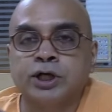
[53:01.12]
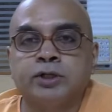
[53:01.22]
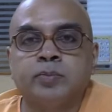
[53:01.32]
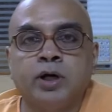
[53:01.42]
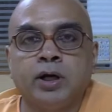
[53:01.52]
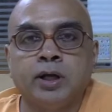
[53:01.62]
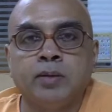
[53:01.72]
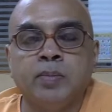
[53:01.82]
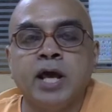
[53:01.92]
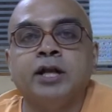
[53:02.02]

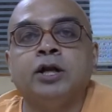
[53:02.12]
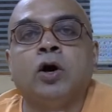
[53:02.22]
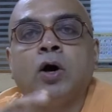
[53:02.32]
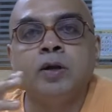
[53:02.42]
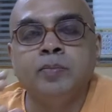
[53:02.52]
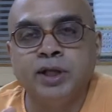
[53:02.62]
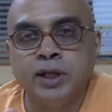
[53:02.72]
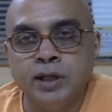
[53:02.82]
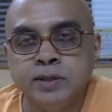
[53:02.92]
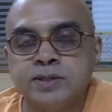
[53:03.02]
chatmanam. And in all
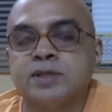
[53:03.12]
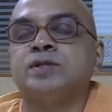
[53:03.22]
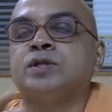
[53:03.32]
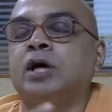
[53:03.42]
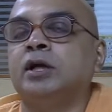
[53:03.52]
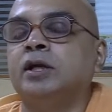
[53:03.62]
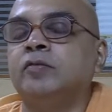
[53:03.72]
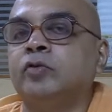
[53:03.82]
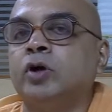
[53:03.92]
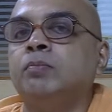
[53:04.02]
beings, starting
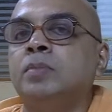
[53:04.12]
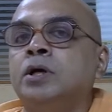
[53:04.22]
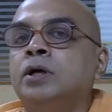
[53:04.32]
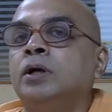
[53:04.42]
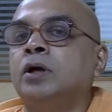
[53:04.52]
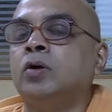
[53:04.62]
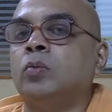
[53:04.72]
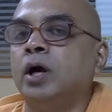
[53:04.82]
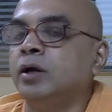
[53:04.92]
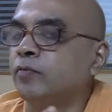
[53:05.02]
from
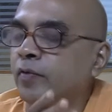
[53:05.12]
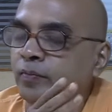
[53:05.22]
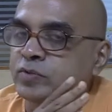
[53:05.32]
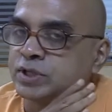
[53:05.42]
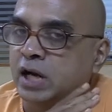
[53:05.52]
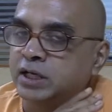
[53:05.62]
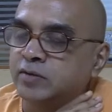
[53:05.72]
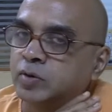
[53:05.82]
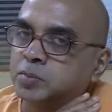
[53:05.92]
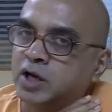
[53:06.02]
what? Starting
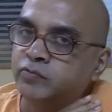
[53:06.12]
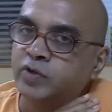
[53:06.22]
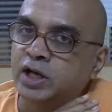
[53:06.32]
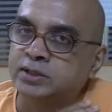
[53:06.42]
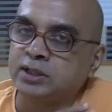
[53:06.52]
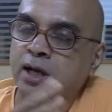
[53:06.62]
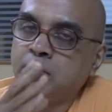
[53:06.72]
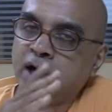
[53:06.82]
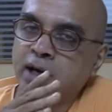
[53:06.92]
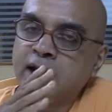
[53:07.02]
from the avyakta,
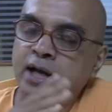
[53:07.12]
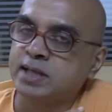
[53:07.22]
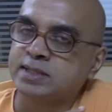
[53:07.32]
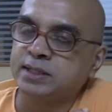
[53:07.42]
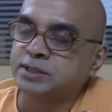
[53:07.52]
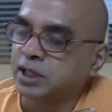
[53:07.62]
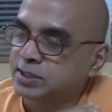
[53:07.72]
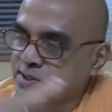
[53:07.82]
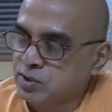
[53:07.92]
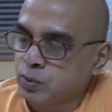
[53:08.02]
maya, etc.
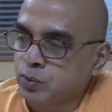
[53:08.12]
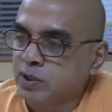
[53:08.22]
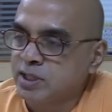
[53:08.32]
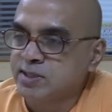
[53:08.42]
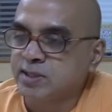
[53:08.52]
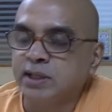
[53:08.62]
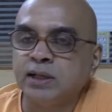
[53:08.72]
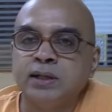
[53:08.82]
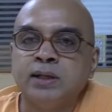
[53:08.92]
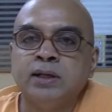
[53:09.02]
towards
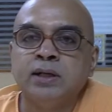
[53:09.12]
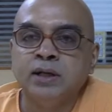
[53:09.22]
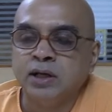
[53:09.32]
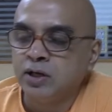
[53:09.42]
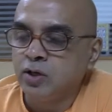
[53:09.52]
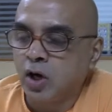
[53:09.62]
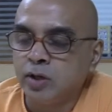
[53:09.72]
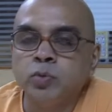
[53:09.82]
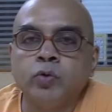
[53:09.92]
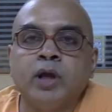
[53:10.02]
the
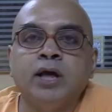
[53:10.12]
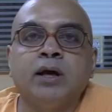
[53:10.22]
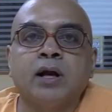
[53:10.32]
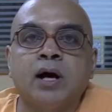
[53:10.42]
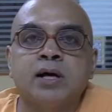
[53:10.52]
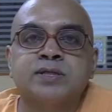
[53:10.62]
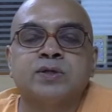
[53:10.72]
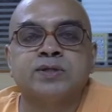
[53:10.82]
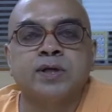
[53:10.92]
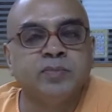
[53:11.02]
non-moving grass
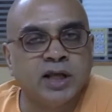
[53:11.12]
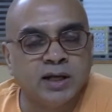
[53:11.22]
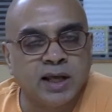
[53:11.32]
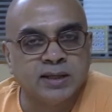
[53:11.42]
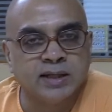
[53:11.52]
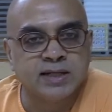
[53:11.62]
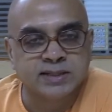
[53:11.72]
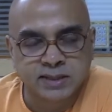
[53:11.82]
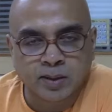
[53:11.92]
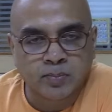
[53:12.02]
or something like that,
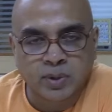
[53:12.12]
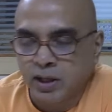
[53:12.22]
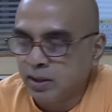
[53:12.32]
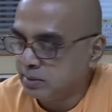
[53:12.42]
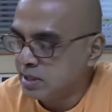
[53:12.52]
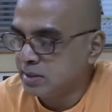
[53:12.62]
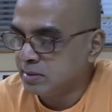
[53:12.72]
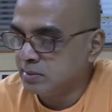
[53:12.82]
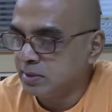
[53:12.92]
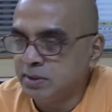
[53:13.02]
stamba.
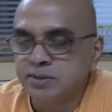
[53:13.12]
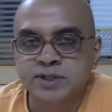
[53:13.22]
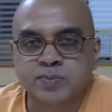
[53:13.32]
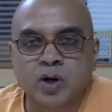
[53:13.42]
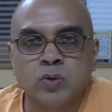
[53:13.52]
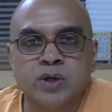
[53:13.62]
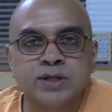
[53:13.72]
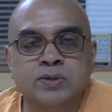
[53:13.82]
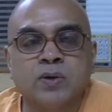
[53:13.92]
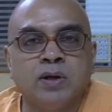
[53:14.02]
That sprout
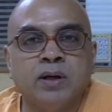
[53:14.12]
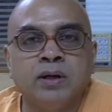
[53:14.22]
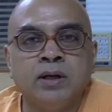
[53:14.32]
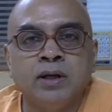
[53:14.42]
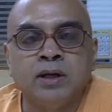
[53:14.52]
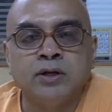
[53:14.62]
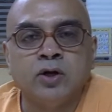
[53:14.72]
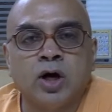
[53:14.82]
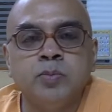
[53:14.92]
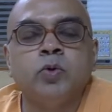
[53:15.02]
is called,
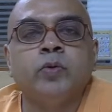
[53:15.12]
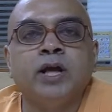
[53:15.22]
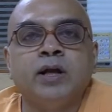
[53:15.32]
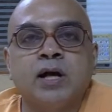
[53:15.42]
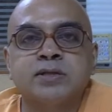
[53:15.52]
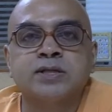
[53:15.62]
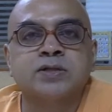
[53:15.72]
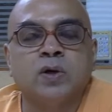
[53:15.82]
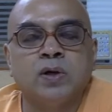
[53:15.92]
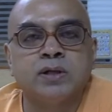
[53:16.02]
non-moving grass is
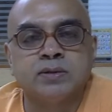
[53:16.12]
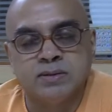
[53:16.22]
called